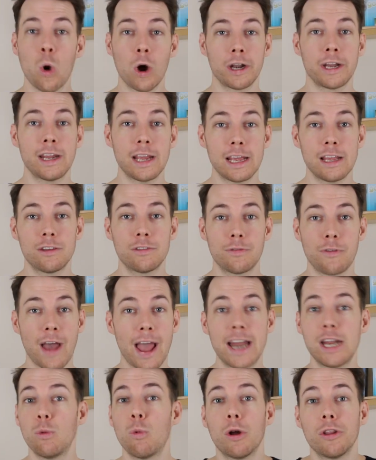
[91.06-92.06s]
One is for
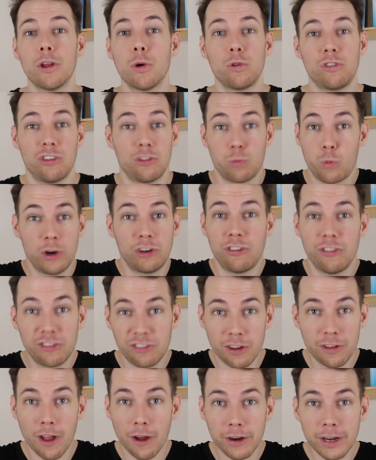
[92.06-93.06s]
anyone that just wishes
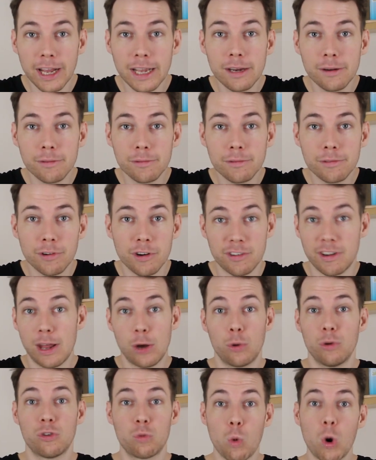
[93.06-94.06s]
to donate for as
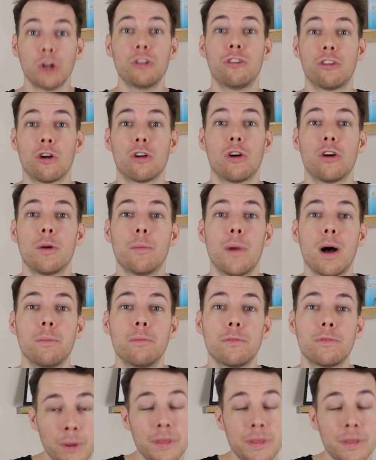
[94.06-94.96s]
little as $1 a month.